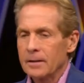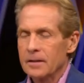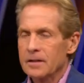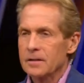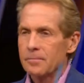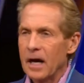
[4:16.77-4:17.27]

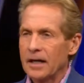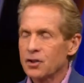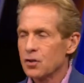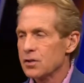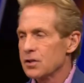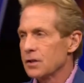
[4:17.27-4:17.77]
this is my
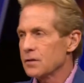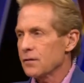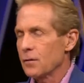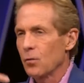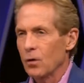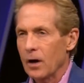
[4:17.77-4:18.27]
2 cents
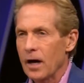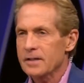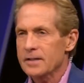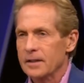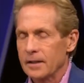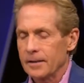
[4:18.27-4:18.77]
from where I
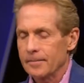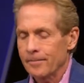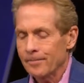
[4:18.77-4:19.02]
sit,